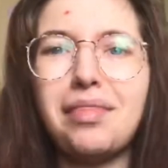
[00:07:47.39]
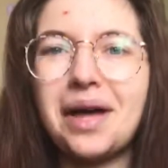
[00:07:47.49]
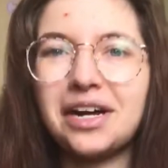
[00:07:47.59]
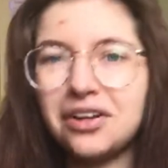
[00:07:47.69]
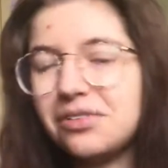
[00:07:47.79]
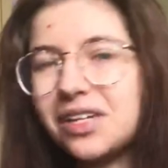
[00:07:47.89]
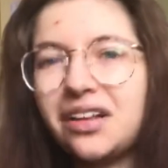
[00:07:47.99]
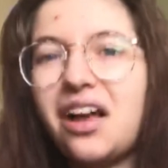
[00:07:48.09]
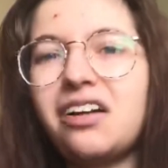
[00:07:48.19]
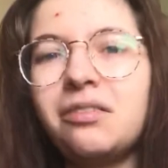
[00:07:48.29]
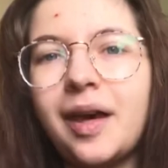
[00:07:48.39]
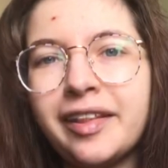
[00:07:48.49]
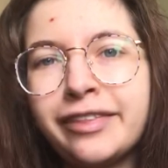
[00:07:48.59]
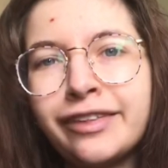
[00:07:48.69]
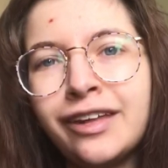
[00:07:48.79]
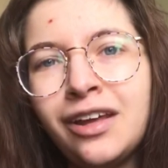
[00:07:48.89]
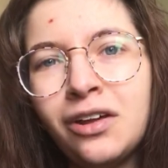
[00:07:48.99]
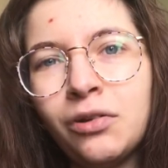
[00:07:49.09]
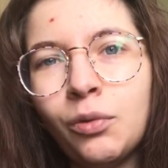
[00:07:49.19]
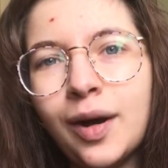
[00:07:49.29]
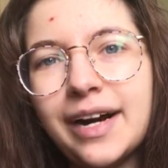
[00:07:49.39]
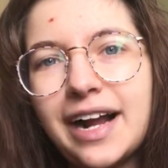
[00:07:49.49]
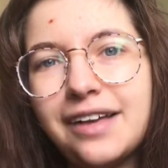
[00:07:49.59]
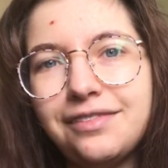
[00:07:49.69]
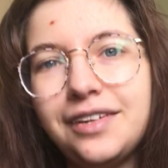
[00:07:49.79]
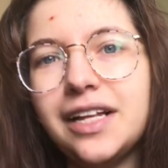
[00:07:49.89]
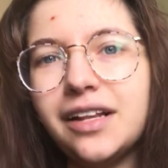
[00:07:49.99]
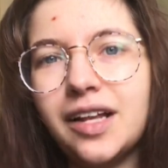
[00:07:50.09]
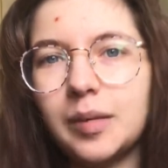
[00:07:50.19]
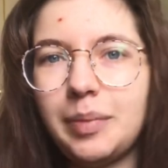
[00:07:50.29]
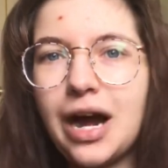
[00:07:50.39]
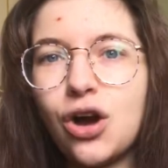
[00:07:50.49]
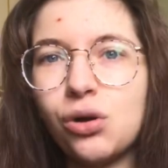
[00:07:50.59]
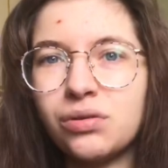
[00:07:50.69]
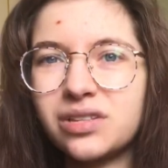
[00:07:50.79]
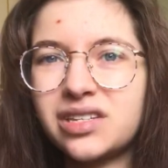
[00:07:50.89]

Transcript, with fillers: that goes along with what I feel about